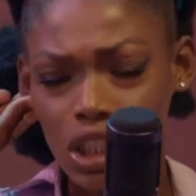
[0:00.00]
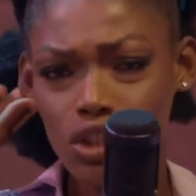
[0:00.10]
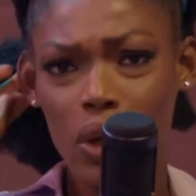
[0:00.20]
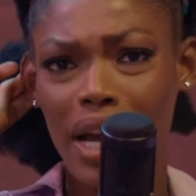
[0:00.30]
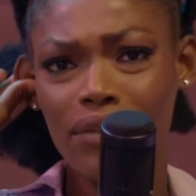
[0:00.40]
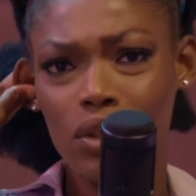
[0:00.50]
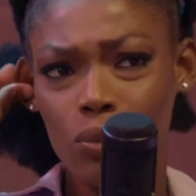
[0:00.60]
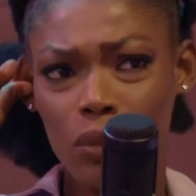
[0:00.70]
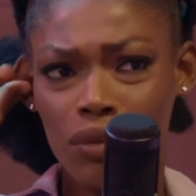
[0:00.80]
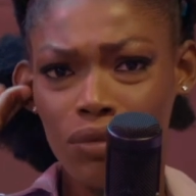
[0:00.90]
So I have this
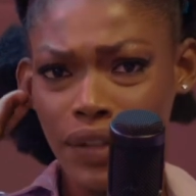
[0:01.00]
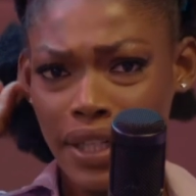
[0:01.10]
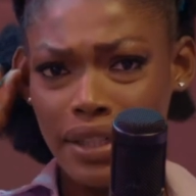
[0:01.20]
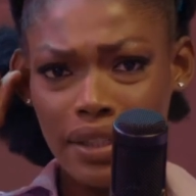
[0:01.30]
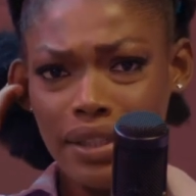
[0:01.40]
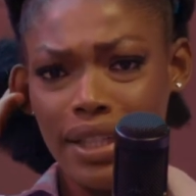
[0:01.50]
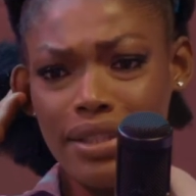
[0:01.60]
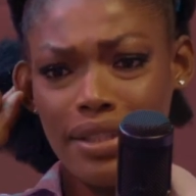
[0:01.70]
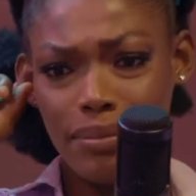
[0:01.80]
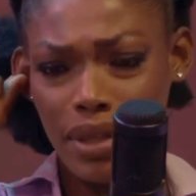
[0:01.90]
one friend
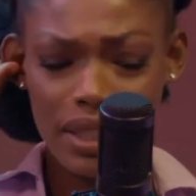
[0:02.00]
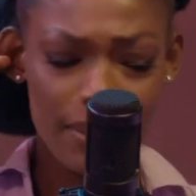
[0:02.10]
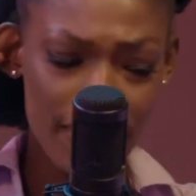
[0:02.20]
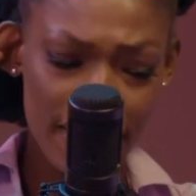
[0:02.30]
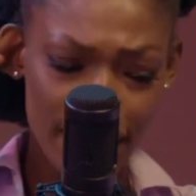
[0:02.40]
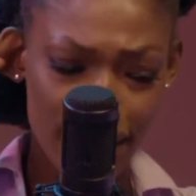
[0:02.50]
that's is a painter.